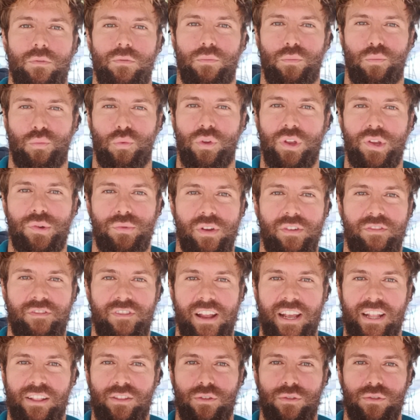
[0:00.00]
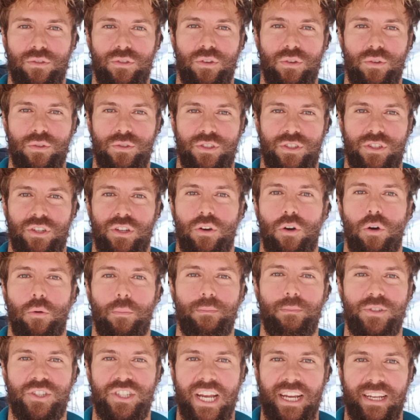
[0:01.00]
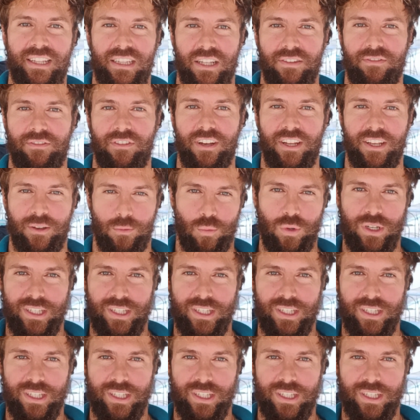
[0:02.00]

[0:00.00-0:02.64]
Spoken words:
we reflect on those objectively, we